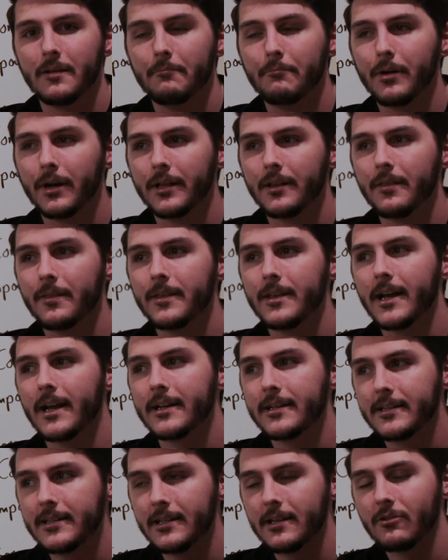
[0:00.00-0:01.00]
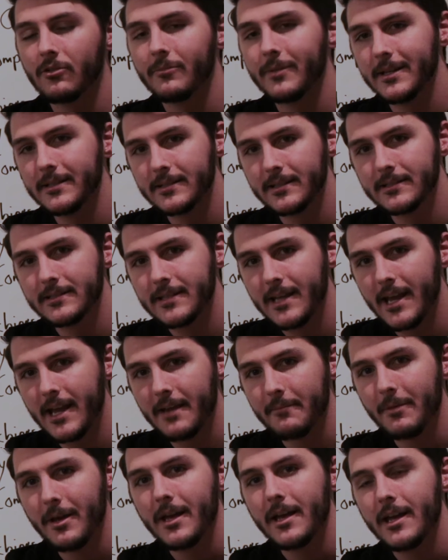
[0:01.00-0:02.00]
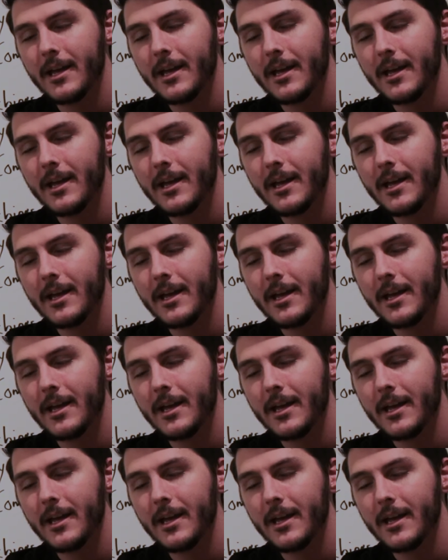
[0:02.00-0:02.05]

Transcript: but the idea remains the same.